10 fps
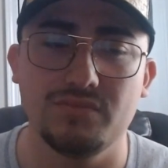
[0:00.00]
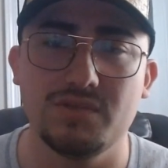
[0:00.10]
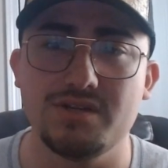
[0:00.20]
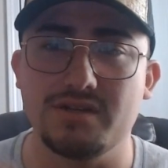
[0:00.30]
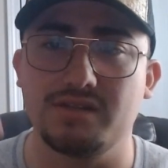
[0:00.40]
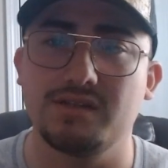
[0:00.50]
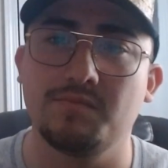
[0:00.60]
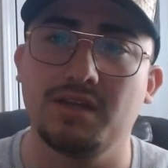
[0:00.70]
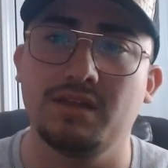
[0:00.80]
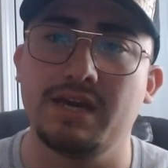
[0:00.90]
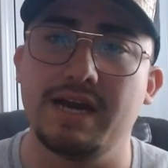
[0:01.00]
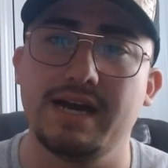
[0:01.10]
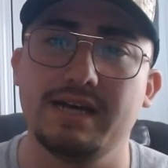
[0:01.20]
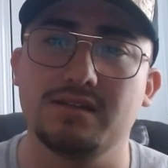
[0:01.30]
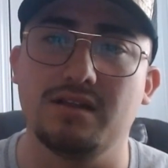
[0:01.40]
just something that
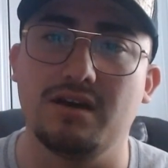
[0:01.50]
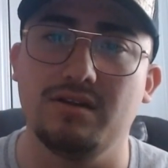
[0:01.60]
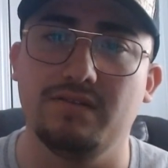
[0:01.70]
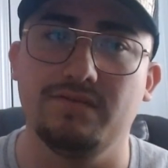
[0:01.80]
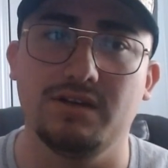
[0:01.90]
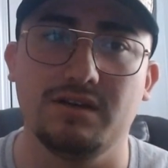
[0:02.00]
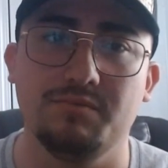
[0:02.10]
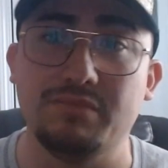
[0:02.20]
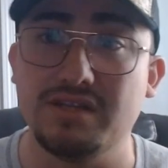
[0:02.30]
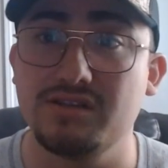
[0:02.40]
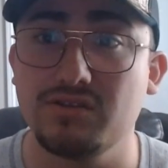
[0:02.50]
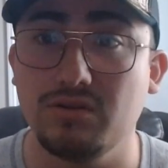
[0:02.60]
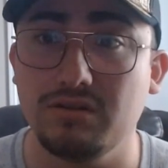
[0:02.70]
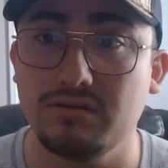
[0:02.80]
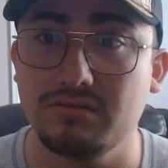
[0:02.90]
has a lot of
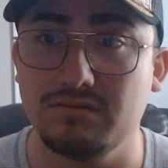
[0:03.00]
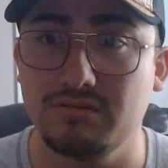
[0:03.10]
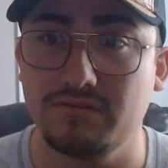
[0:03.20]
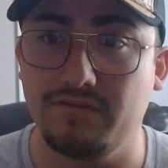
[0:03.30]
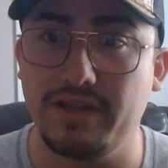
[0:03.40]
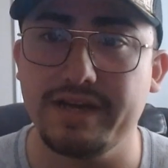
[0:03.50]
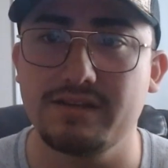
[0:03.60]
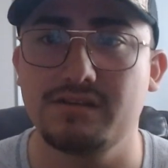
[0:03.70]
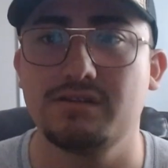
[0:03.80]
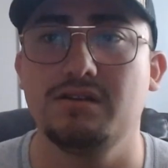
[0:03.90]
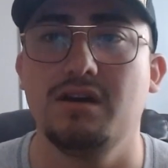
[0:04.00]
midsole flex.